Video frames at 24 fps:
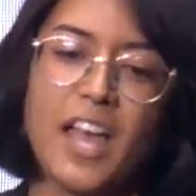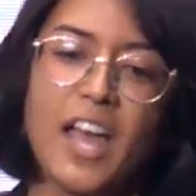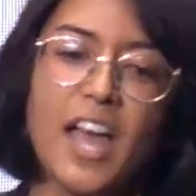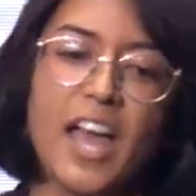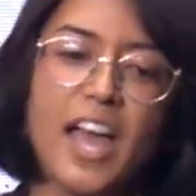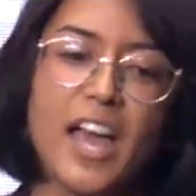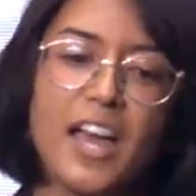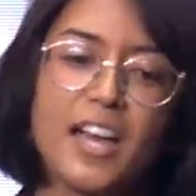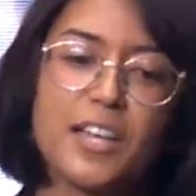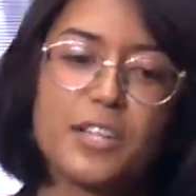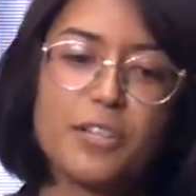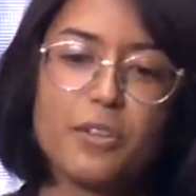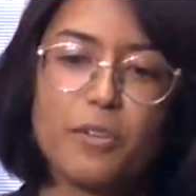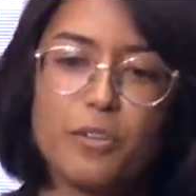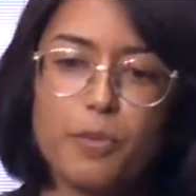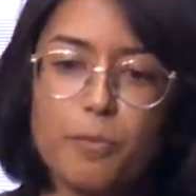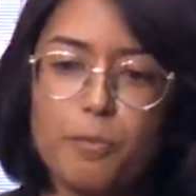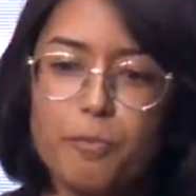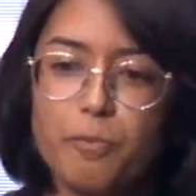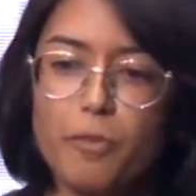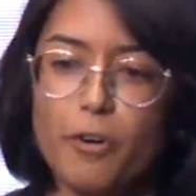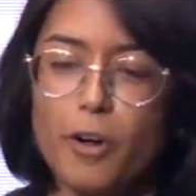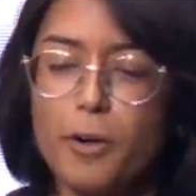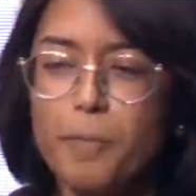And
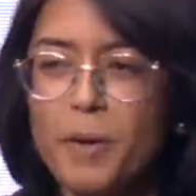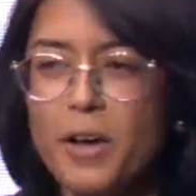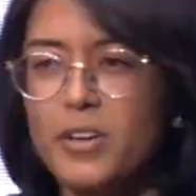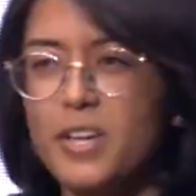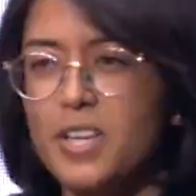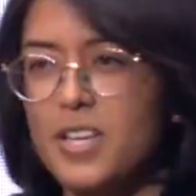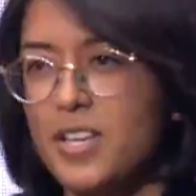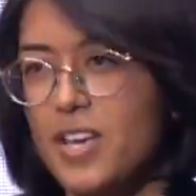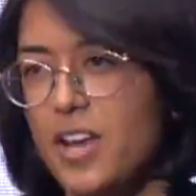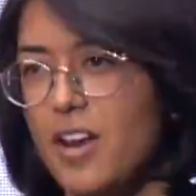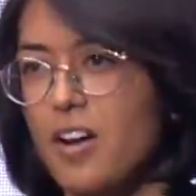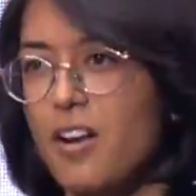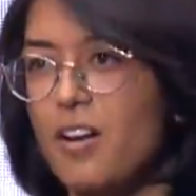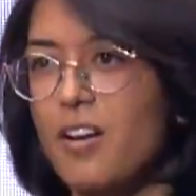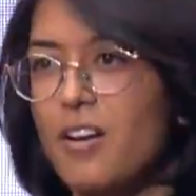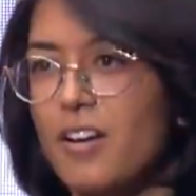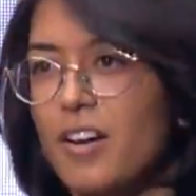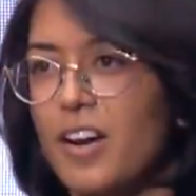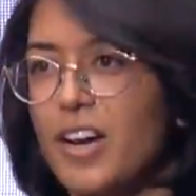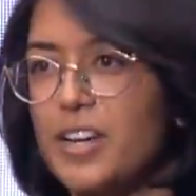for about a year,